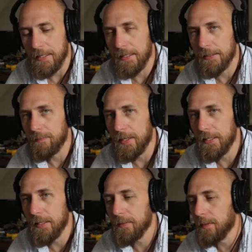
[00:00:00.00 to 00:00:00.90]
is
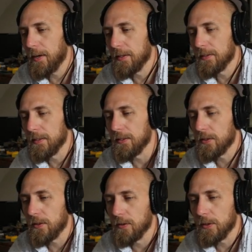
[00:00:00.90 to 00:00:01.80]
medium compared to the
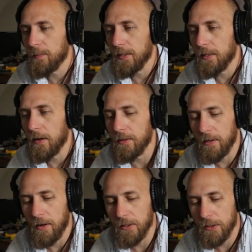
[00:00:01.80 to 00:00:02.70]
slow speed on the
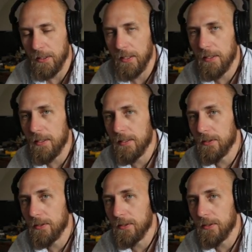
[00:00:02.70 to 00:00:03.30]
Archer here, and